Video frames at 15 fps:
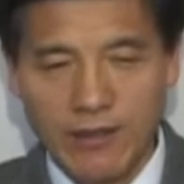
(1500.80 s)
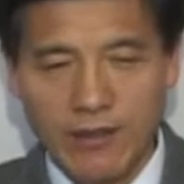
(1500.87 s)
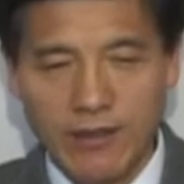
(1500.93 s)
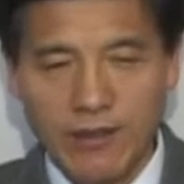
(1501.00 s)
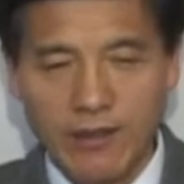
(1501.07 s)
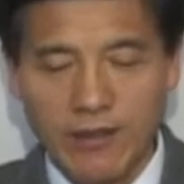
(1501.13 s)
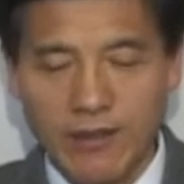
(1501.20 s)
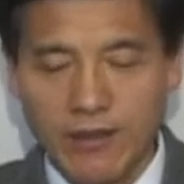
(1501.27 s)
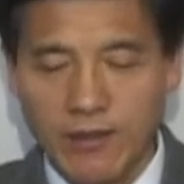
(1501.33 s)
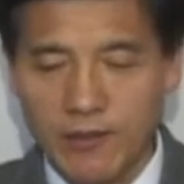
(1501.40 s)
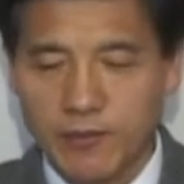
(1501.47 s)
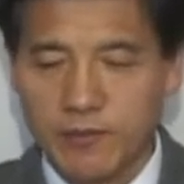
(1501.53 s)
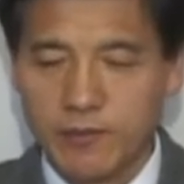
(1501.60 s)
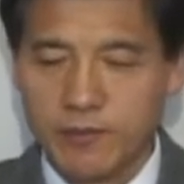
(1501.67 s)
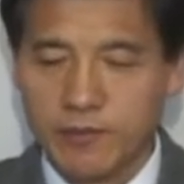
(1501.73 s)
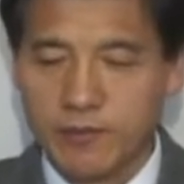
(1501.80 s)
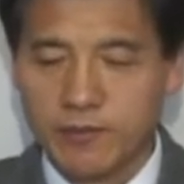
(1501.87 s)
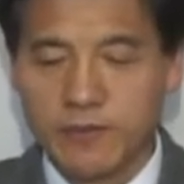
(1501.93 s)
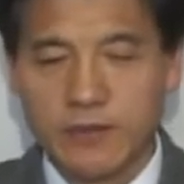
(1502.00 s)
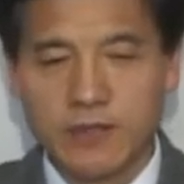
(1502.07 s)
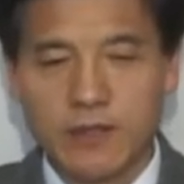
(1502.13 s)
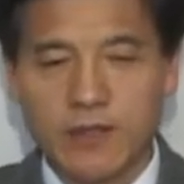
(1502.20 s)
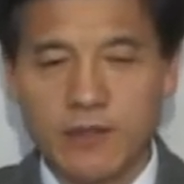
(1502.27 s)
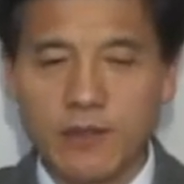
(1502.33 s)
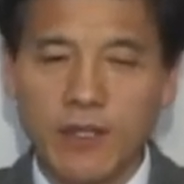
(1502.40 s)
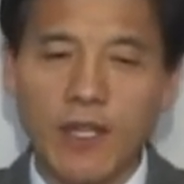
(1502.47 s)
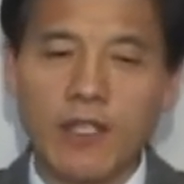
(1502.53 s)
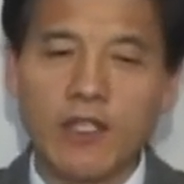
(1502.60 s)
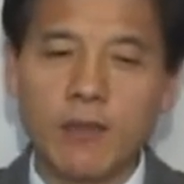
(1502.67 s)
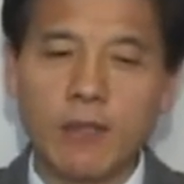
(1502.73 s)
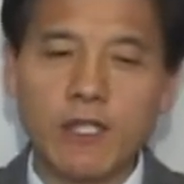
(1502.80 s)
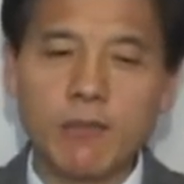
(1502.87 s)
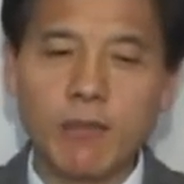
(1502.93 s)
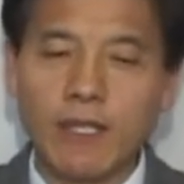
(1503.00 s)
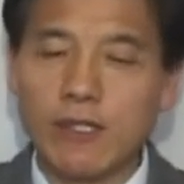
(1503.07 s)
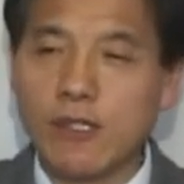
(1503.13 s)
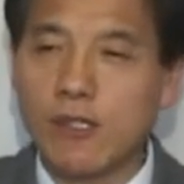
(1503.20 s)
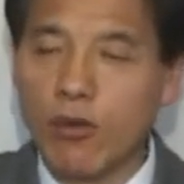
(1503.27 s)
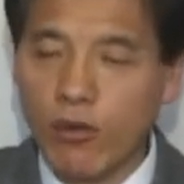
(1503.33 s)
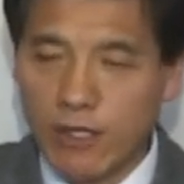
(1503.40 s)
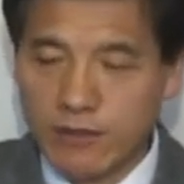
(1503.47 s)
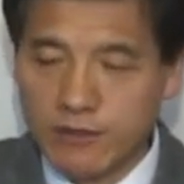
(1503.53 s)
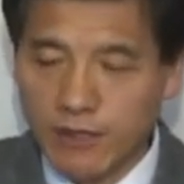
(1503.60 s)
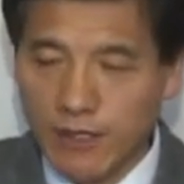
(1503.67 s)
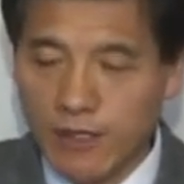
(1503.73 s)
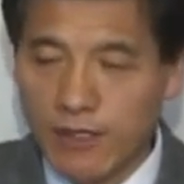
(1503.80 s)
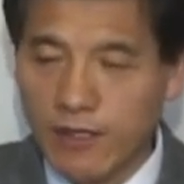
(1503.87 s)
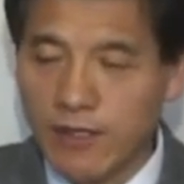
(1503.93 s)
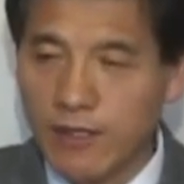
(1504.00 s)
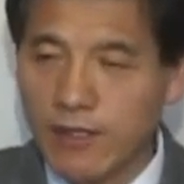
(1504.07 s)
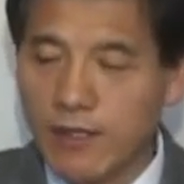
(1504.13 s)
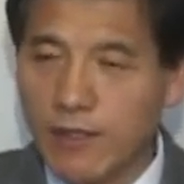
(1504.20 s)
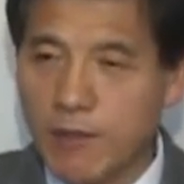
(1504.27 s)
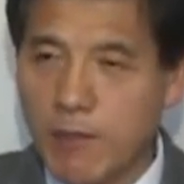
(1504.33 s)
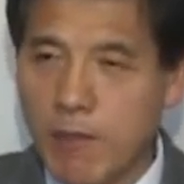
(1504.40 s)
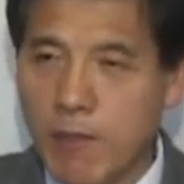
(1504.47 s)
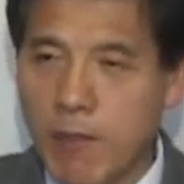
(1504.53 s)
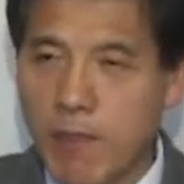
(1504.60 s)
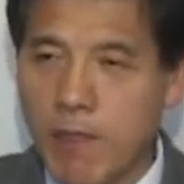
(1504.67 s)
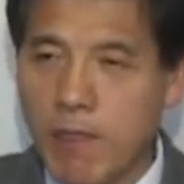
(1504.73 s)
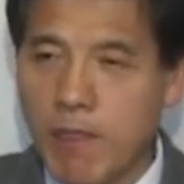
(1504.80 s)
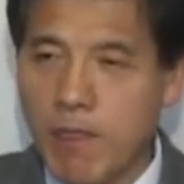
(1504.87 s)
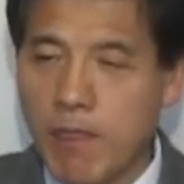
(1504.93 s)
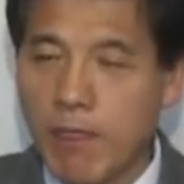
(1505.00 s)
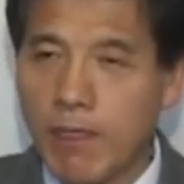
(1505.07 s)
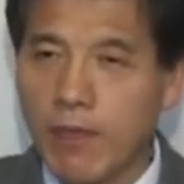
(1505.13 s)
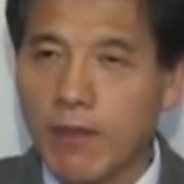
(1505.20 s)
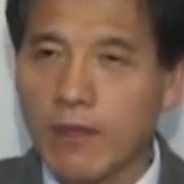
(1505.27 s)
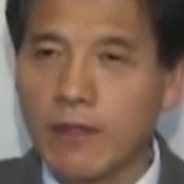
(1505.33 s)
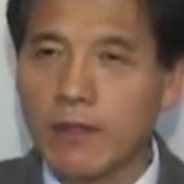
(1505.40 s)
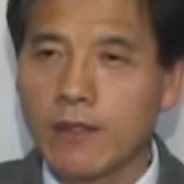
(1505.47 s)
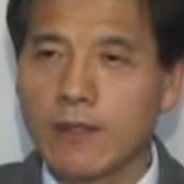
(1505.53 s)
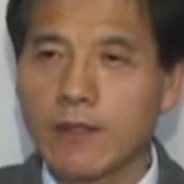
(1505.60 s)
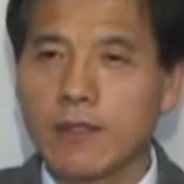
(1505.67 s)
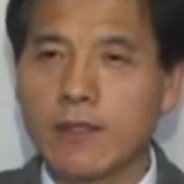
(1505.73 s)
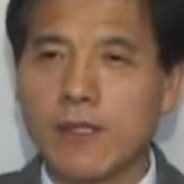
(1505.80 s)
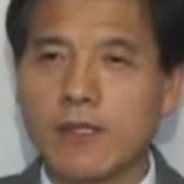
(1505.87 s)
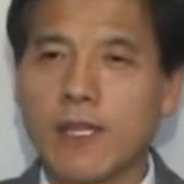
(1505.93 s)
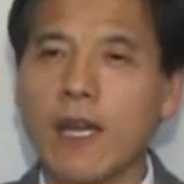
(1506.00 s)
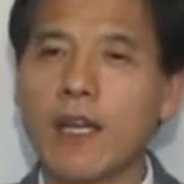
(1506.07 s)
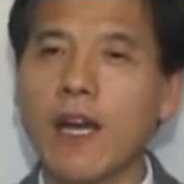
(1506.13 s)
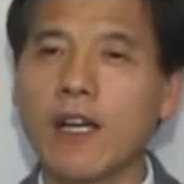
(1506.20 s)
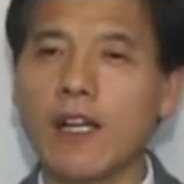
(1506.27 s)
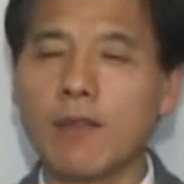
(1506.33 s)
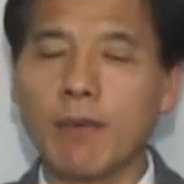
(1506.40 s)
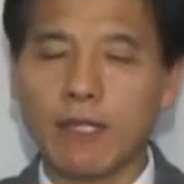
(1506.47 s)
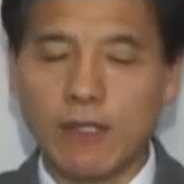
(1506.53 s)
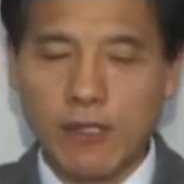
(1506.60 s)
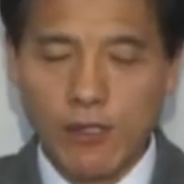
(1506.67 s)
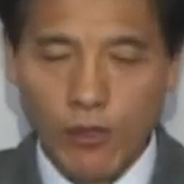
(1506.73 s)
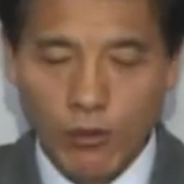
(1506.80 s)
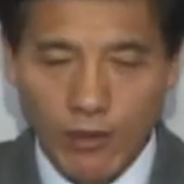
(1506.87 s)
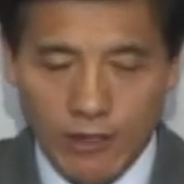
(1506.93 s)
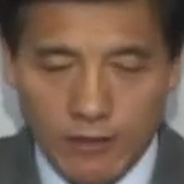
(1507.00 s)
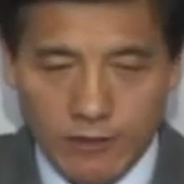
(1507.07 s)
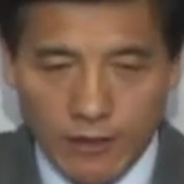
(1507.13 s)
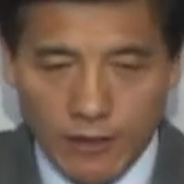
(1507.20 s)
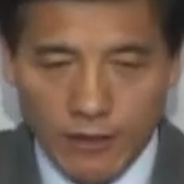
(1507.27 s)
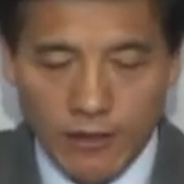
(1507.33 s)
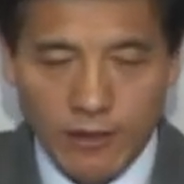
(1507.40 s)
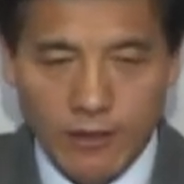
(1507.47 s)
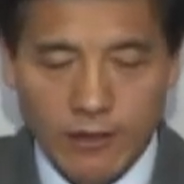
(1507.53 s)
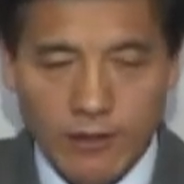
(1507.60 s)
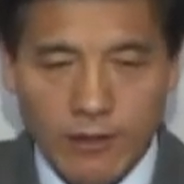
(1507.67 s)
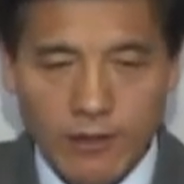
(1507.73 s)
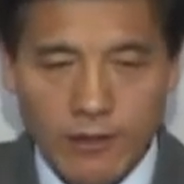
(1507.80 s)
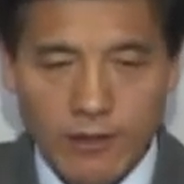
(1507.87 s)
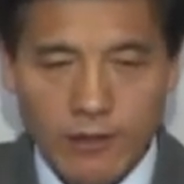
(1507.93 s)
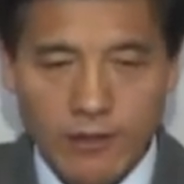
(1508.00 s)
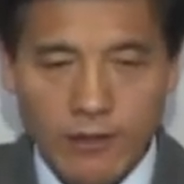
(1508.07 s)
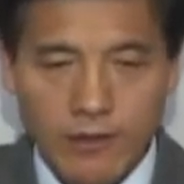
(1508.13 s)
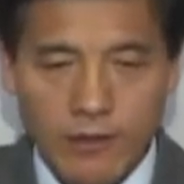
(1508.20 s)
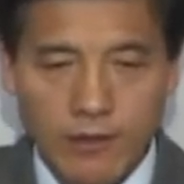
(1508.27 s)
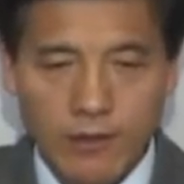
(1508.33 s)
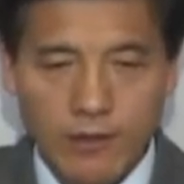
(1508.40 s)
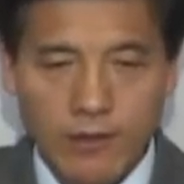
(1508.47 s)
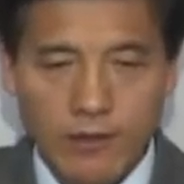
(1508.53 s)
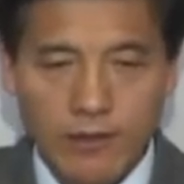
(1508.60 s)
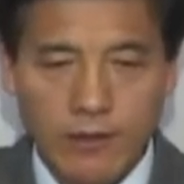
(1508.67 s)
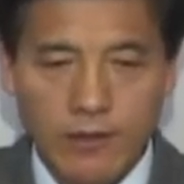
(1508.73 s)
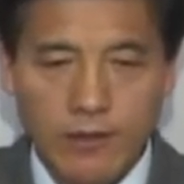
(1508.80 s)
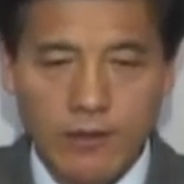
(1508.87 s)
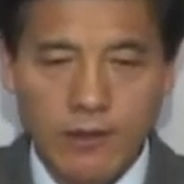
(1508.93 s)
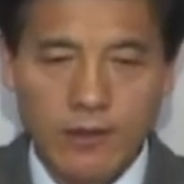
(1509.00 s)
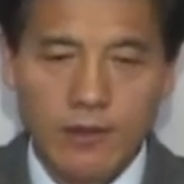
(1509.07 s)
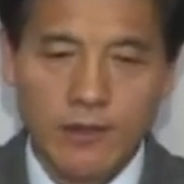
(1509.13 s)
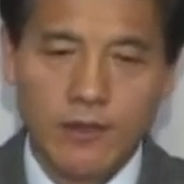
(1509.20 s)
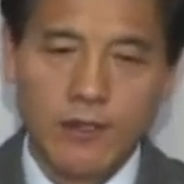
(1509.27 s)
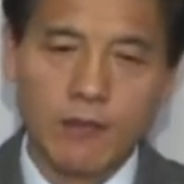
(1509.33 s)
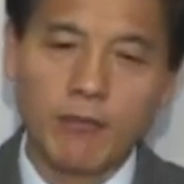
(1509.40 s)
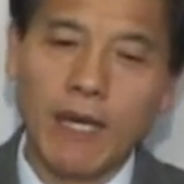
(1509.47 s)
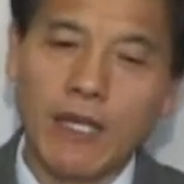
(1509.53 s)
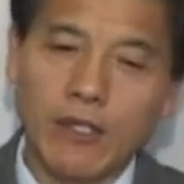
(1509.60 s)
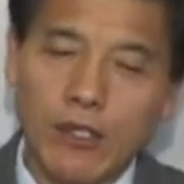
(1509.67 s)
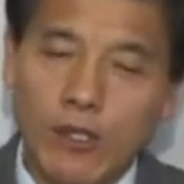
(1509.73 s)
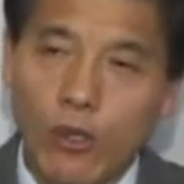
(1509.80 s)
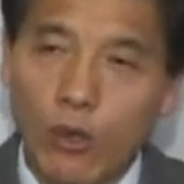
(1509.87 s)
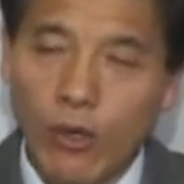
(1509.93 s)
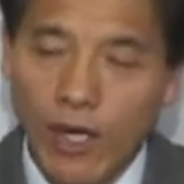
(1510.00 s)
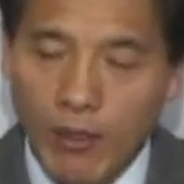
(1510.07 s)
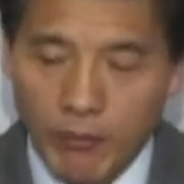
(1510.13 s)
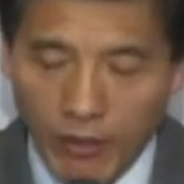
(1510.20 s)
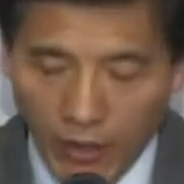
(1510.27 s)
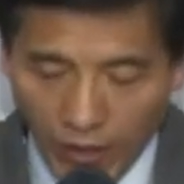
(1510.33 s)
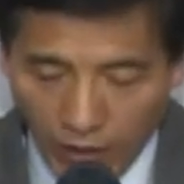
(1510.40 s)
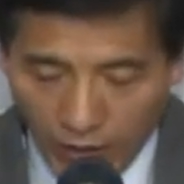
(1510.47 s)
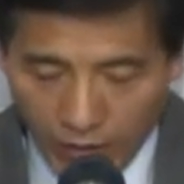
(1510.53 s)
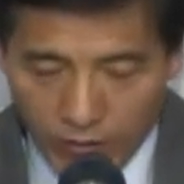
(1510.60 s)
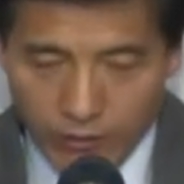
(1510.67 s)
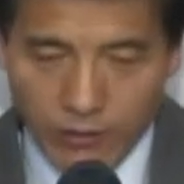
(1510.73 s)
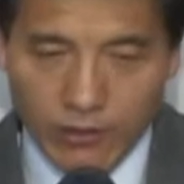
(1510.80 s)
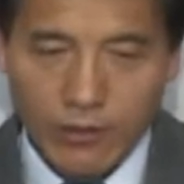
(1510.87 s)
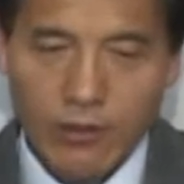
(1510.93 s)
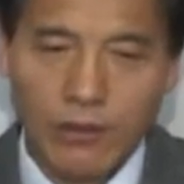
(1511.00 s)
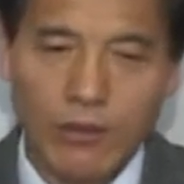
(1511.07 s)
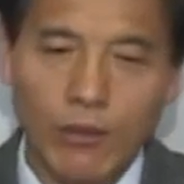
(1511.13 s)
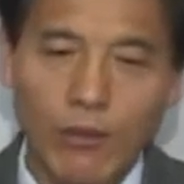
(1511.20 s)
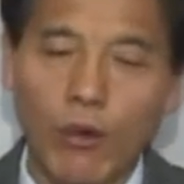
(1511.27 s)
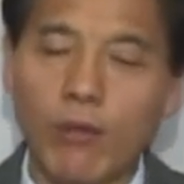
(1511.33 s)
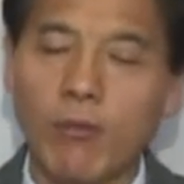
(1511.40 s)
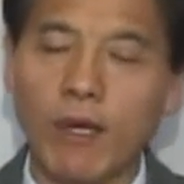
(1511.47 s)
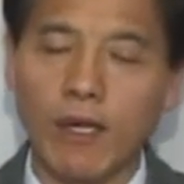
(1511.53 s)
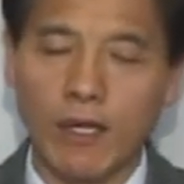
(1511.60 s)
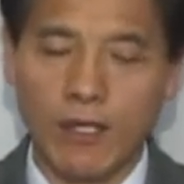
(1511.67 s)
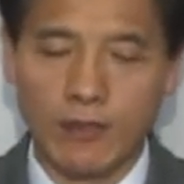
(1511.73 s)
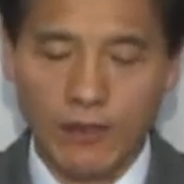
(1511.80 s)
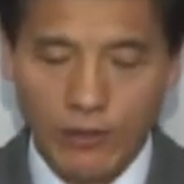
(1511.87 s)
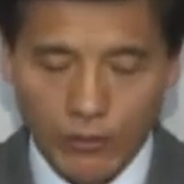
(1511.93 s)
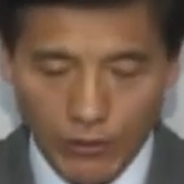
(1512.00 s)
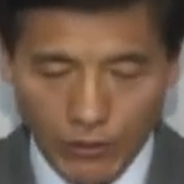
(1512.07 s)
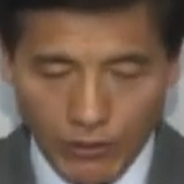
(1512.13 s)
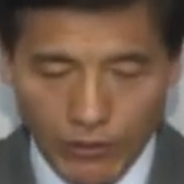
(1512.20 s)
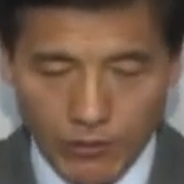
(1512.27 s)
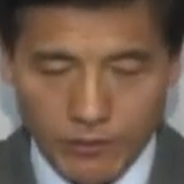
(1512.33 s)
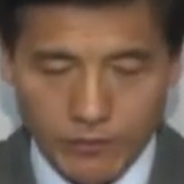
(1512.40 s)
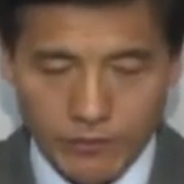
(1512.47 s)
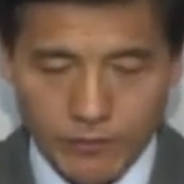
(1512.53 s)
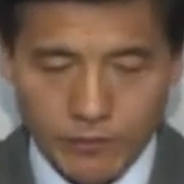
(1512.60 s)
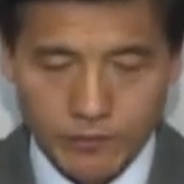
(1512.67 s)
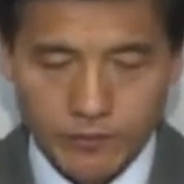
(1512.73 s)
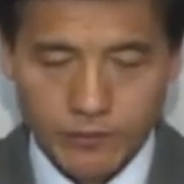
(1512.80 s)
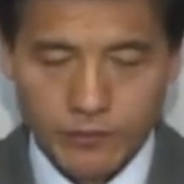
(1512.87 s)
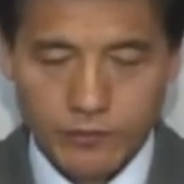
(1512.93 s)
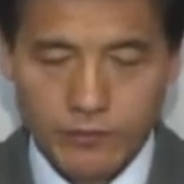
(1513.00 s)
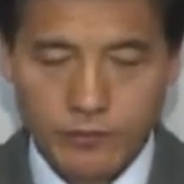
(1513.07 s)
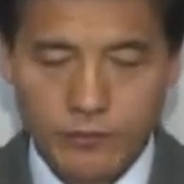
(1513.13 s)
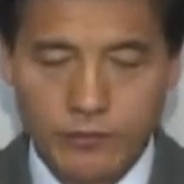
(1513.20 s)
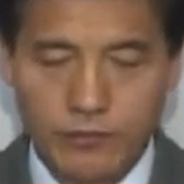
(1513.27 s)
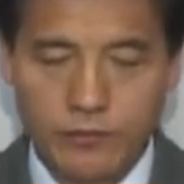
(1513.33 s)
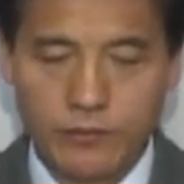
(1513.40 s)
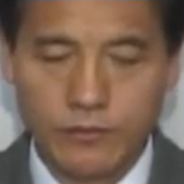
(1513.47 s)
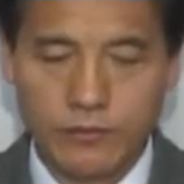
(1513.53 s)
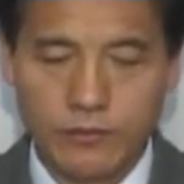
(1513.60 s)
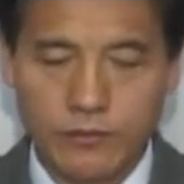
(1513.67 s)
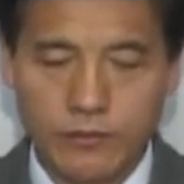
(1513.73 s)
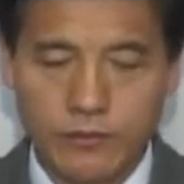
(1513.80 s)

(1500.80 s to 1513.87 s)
And when I go to the gym, I serve there at the gym. I find ways to serve wherever I go. Then I serve there.